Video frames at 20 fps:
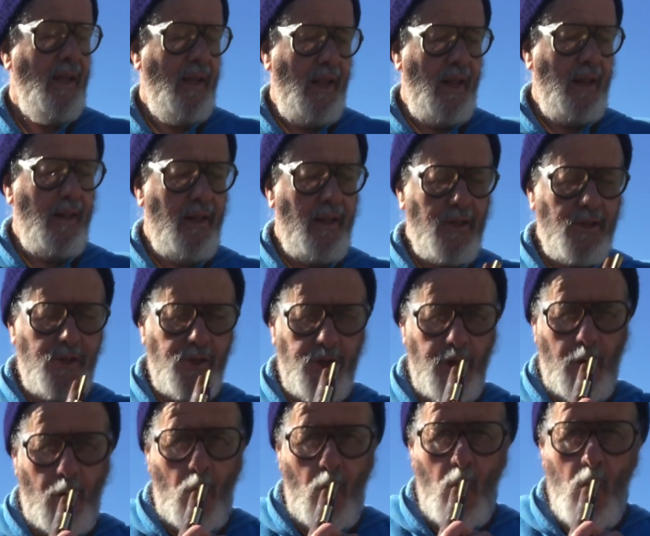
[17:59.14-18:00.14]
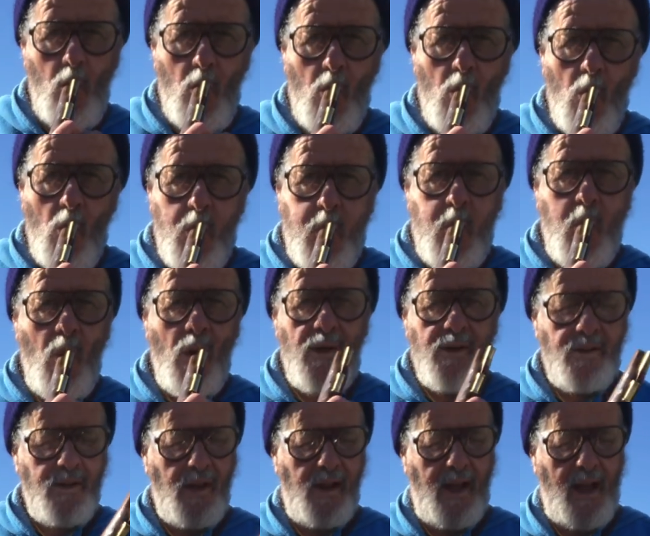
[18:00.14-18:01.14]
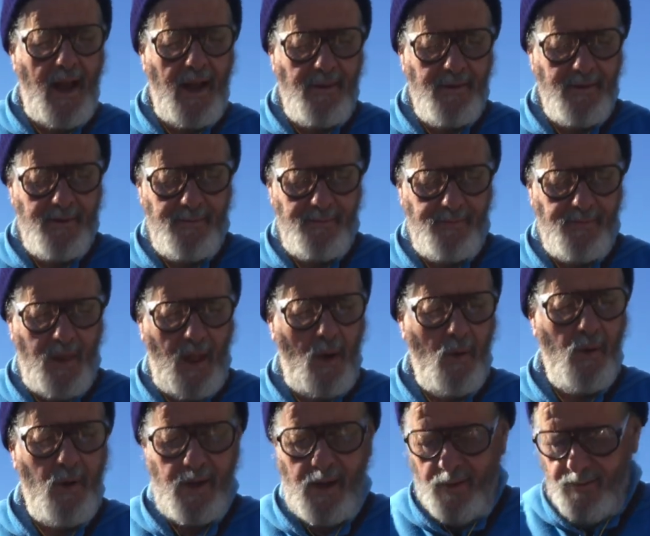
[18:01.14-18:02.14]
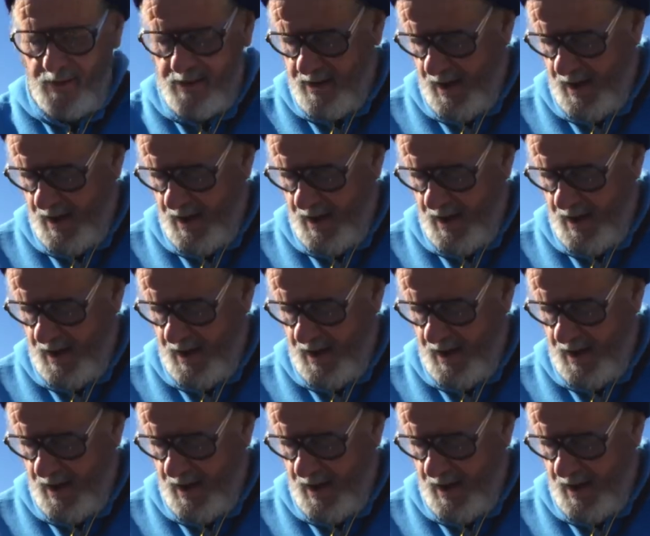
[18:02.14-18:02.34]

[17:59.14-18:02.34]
in this shoot today. I will give it